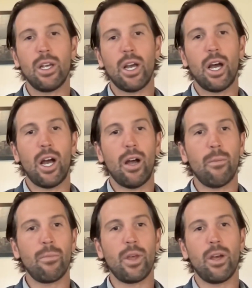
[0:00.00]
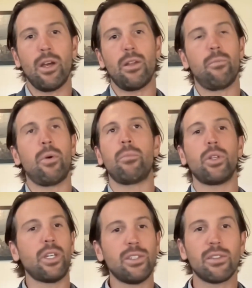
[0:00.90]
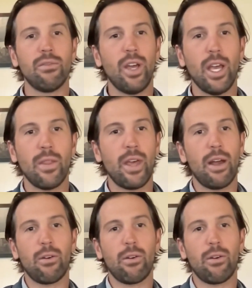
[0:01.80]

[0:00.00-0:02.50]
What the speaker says: a police event that